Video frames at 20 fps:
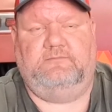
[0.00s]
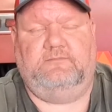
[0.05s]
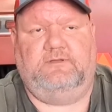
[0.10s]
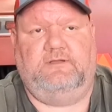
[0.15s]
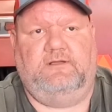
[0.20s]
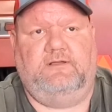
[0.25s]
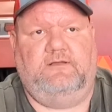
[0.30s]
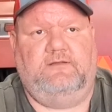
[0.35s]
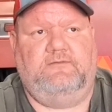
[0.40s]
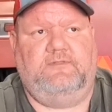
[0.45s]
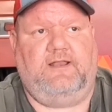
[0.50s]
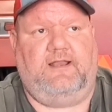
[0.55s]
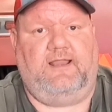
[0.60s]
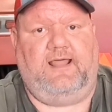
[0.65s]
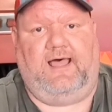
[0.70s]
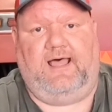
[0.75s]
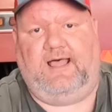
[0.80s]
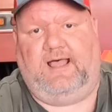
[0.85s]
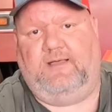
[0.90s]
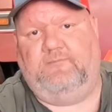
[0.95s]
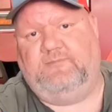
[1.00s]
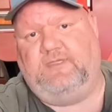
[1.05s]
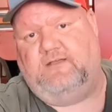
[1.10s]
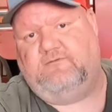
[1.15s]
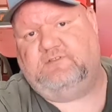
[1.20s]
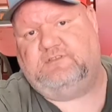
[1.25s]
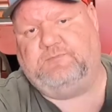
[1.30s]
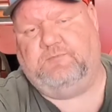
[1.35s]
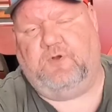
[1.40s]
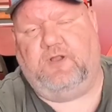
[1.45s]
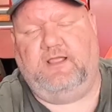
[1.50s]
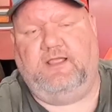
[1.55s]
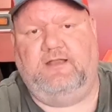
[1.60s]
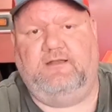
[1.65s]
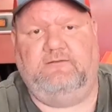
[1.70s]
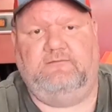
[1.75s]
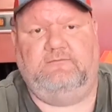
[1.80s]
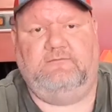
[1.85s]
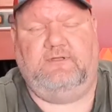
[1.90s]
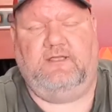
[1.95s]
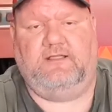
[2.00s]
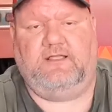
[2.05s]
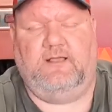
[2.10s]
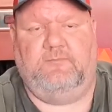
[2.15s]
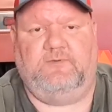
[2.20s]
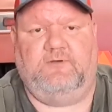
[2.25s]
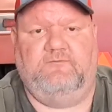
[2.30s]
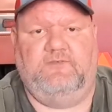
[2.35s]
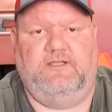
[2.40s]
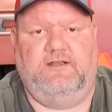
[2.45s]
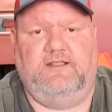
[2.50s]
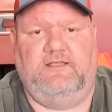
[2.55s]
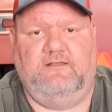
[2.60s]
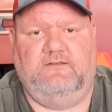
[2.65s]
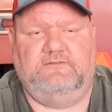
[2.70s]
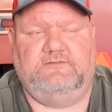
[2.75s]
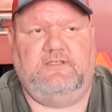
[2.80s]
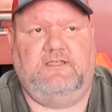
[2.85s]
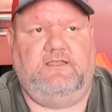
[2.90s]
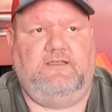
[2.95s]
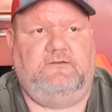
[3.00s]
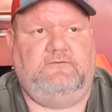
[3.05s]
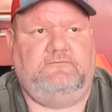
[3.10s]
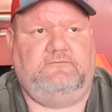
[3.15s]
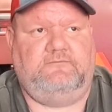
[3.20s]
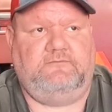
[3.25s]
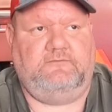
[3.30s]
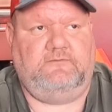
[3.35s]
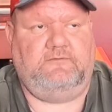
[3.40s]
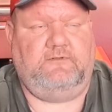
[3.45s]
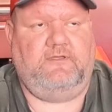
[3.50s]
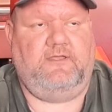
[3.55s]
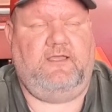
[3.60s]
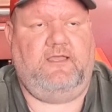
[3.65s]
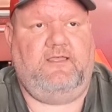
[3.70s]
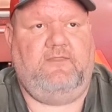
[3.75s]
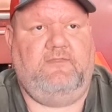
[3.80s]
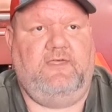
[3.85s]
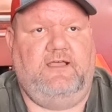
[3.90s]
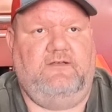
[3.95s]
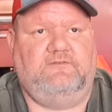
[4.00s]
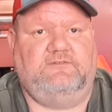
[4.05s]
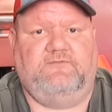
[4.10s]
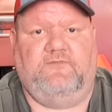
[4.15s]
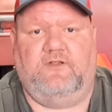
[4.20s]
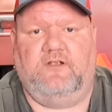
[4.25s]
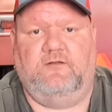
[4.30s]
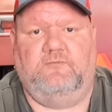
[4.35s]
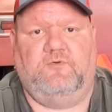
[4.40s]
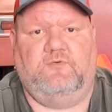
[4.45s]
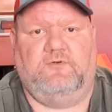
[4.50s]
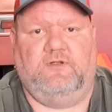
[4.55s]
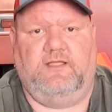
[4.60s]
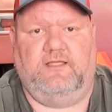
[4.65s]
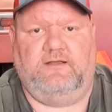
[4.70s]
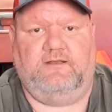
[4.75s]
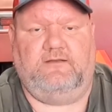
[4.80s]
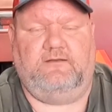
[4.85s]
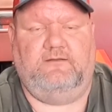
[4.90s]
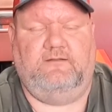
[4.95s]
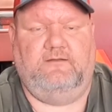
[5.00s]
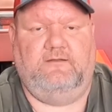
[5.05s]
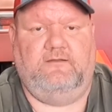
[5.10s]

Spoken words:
The lime that was spread a couple of videos ago, that was variable rated.